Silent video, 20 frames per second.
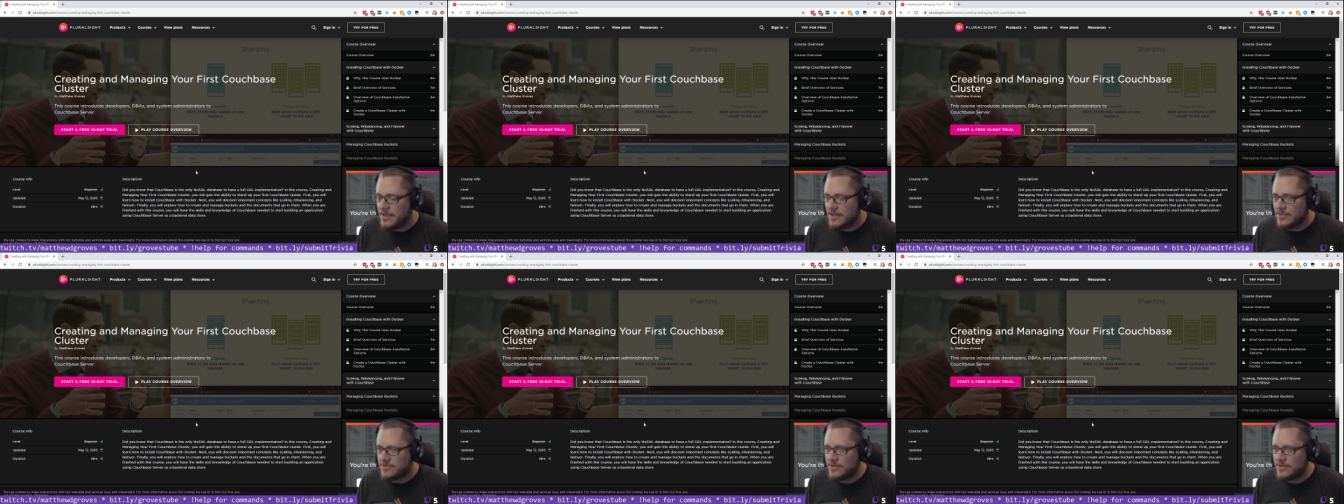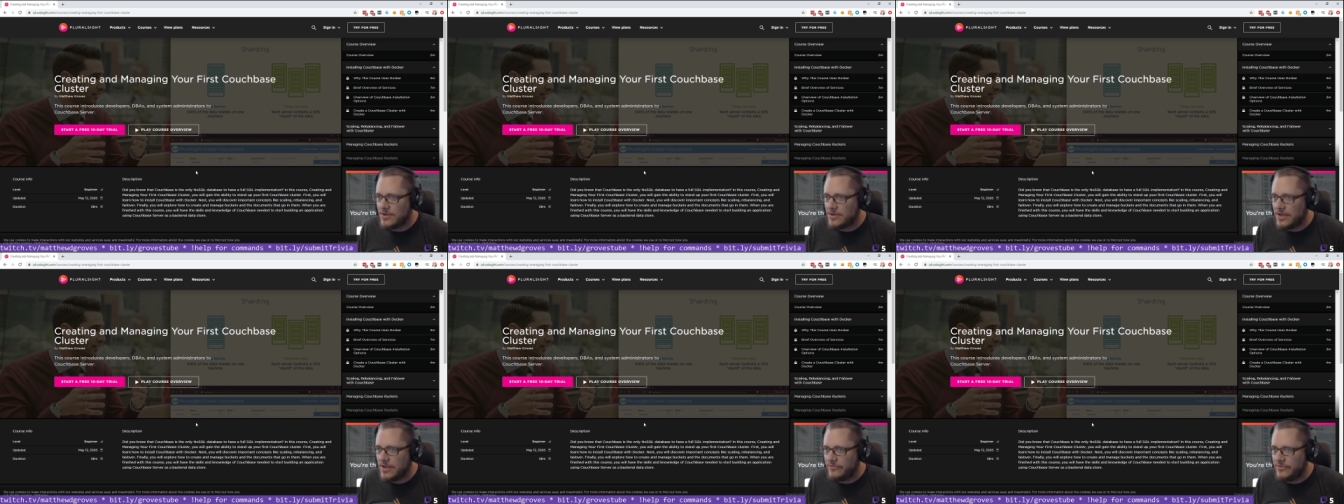
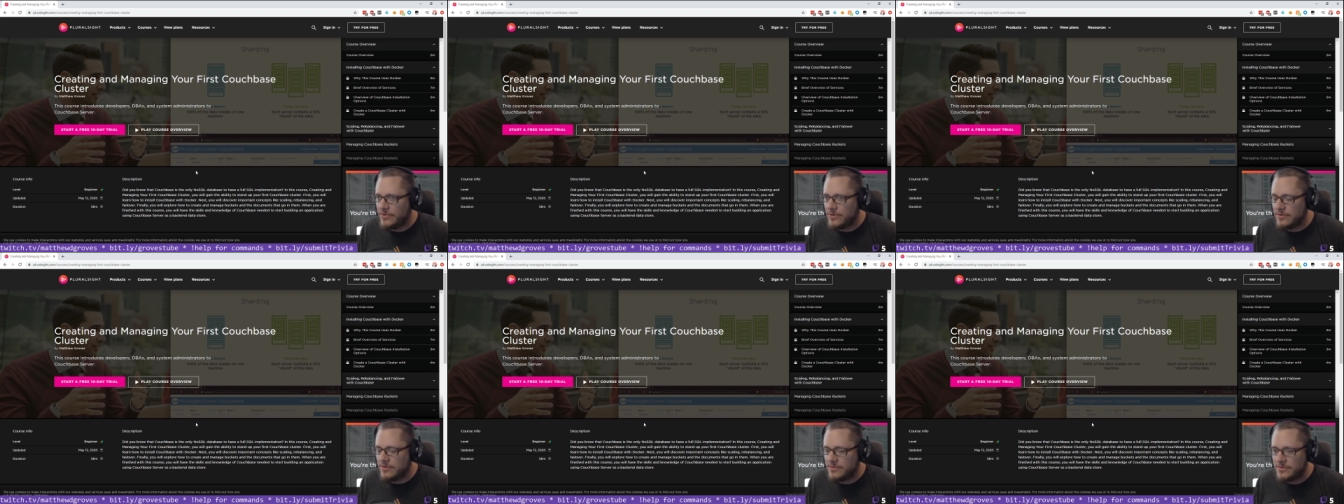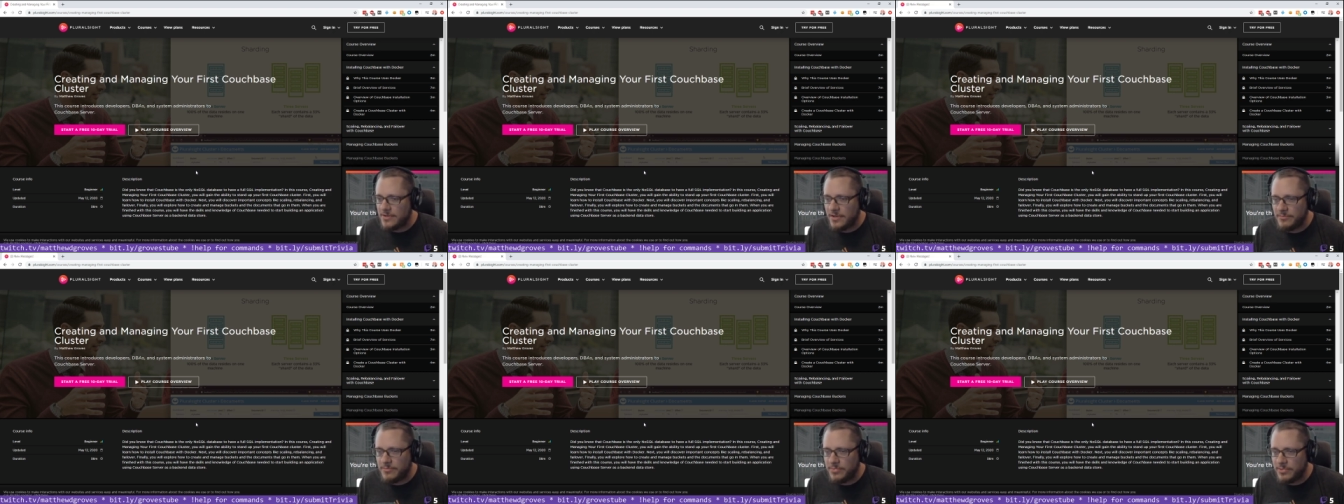So if you're a
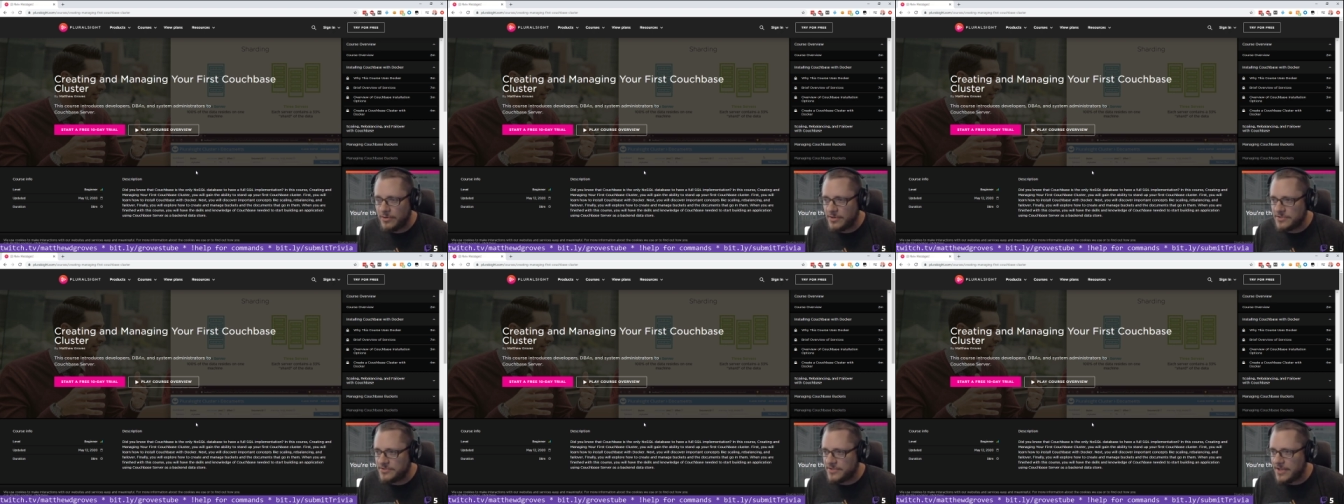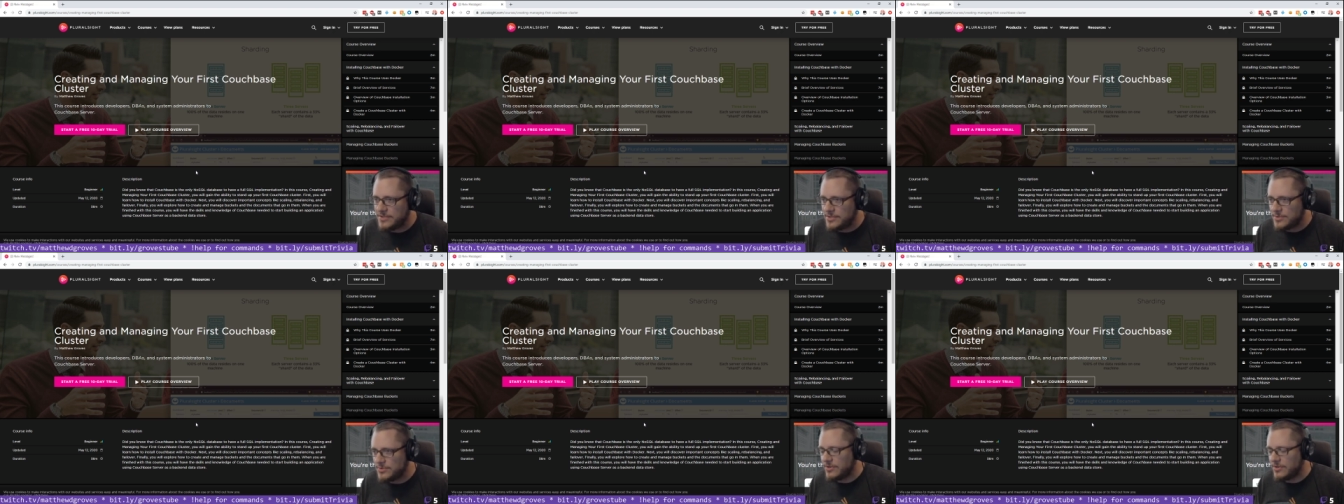
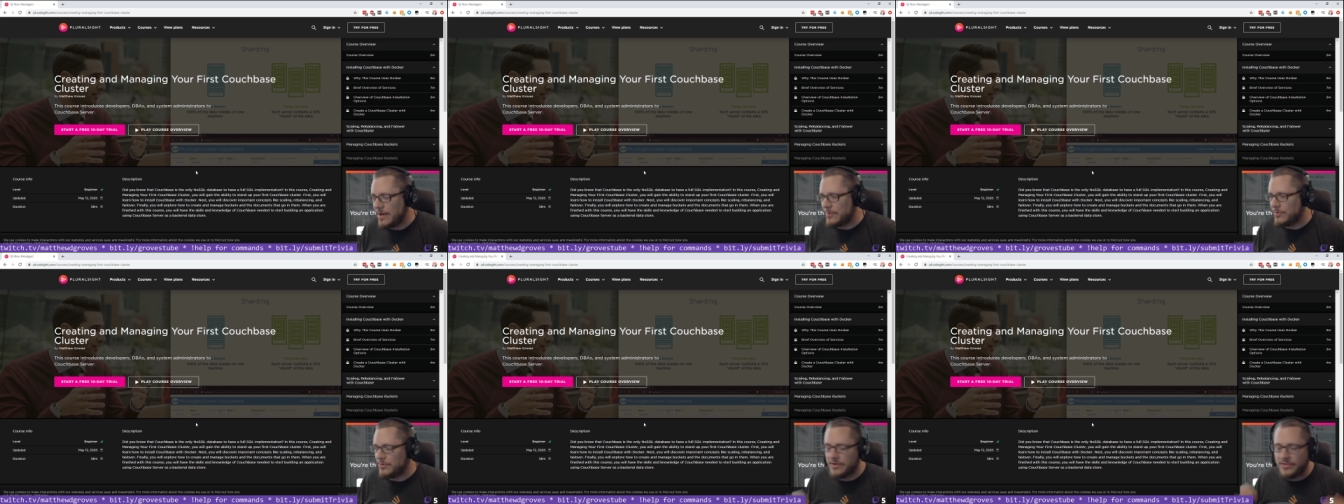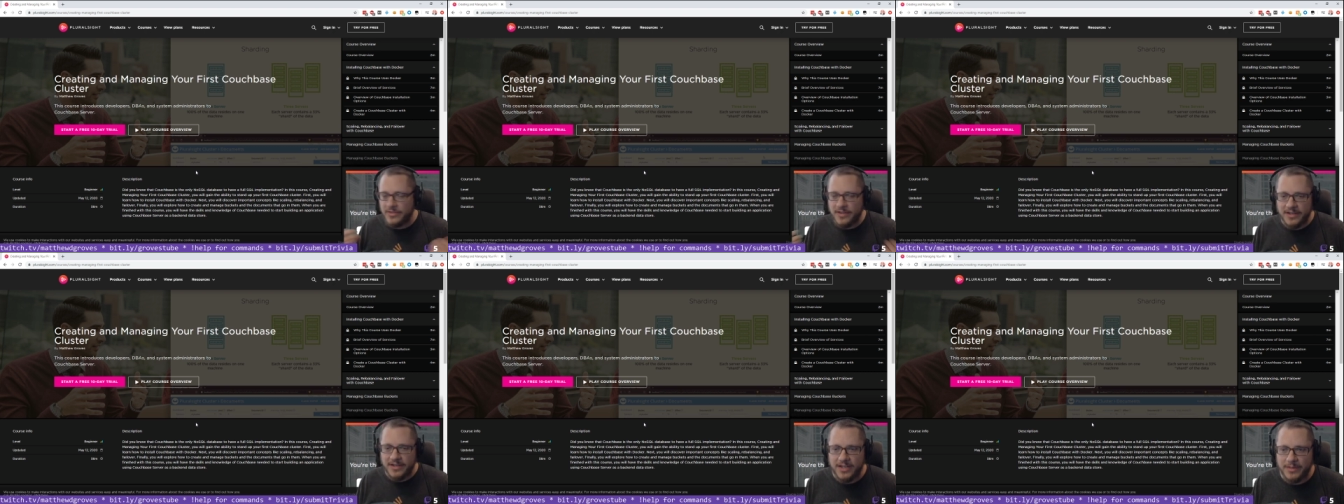Pluralsight subscriber or
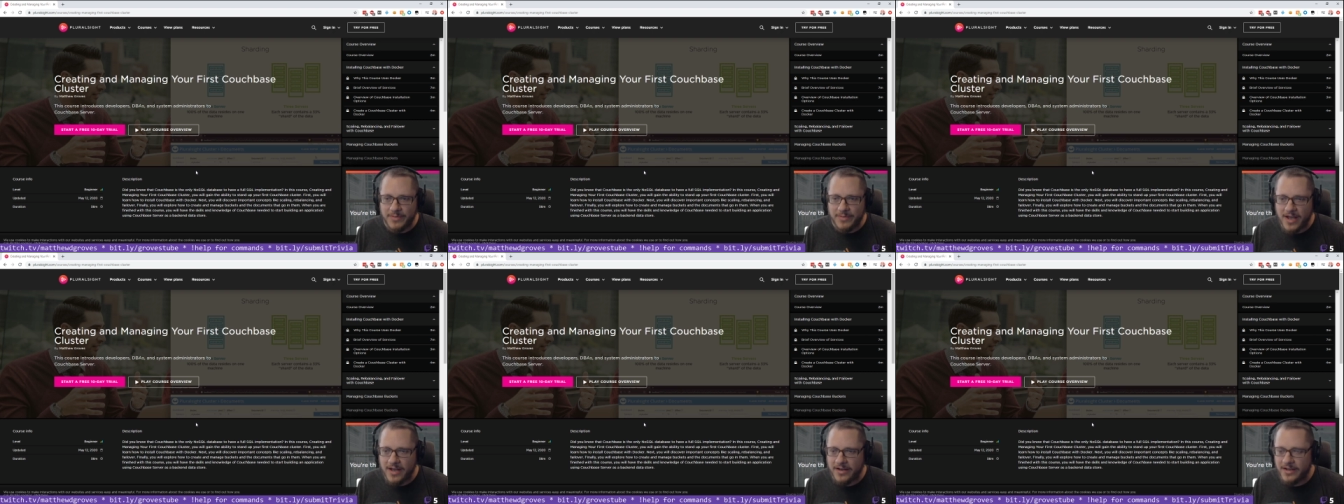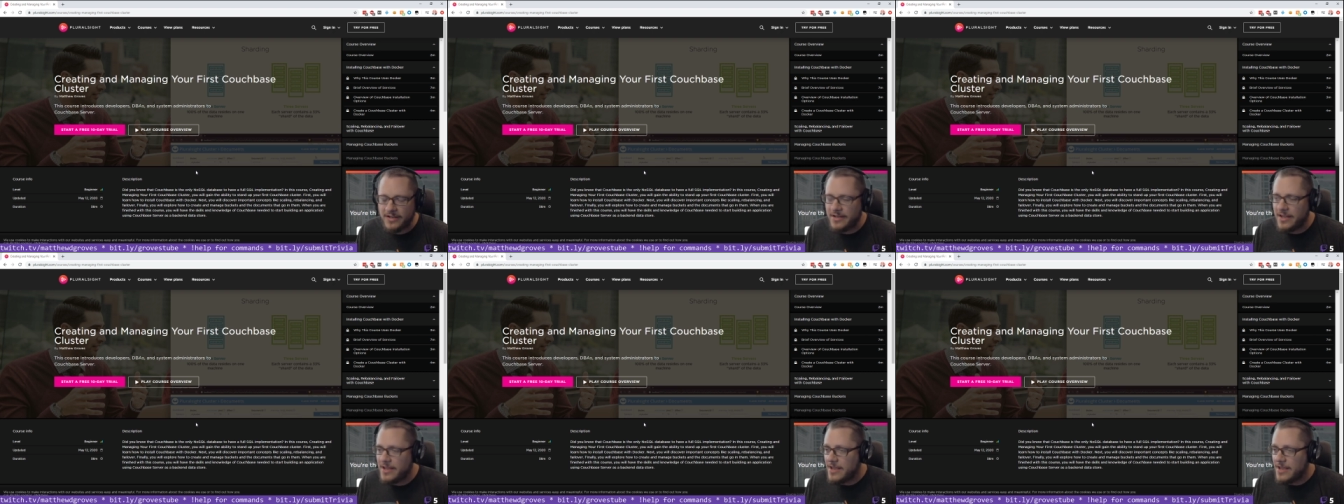thinking about it,